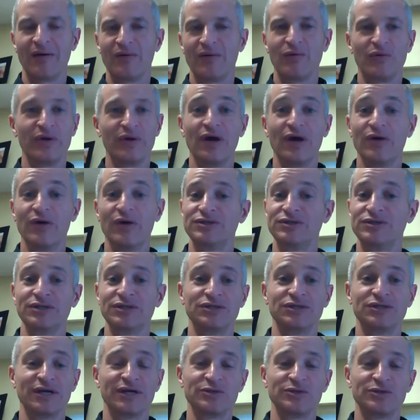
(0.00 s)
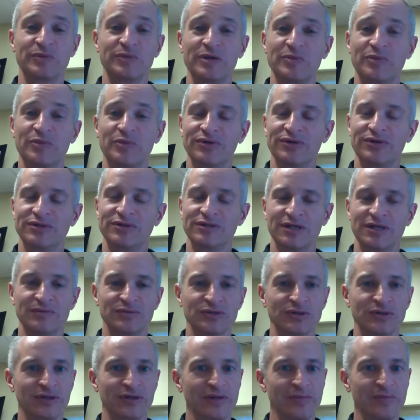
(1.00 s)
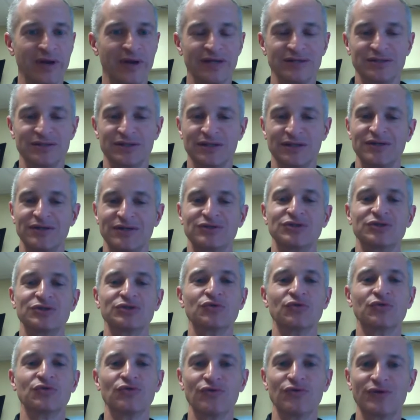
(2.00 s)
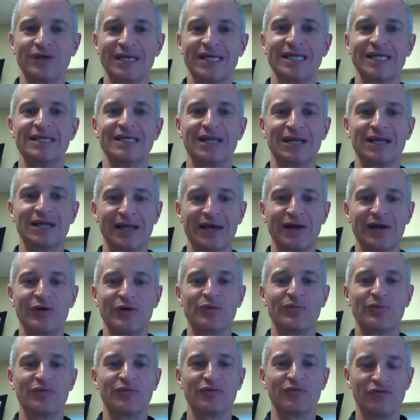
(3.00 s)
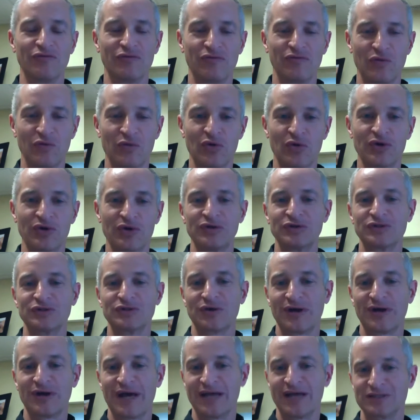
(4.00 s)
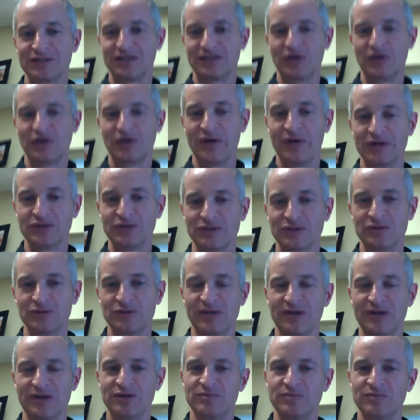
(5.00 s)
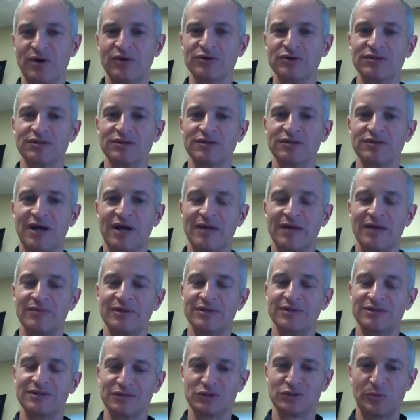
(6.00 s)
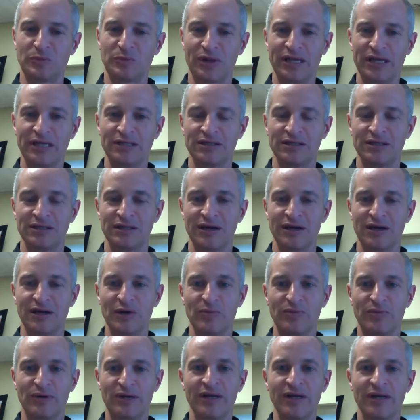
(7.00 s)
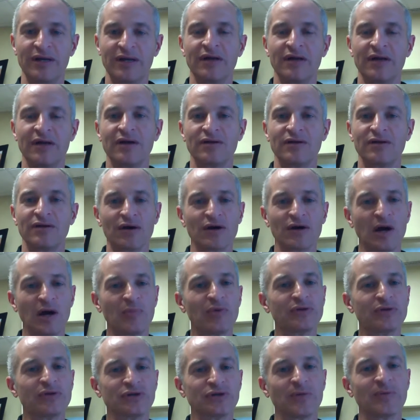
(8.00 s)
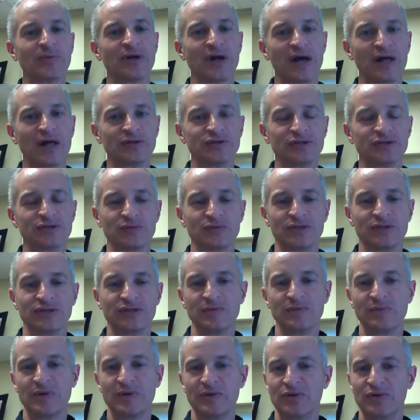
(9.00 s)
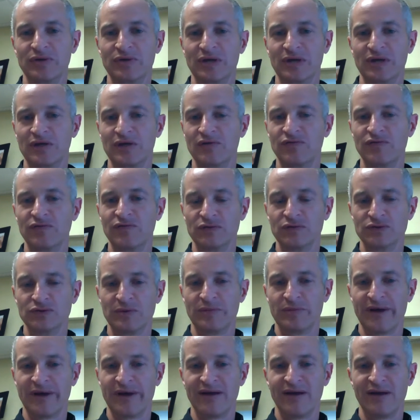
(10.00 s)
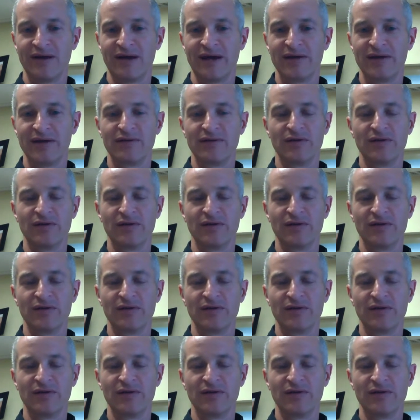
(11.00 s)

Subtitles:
We always suggest people, and this seems really basic, is just read the letter before you start asking questions because most of the time it's explained in there. But there are a couple of terminologies we see people get confused about a lot.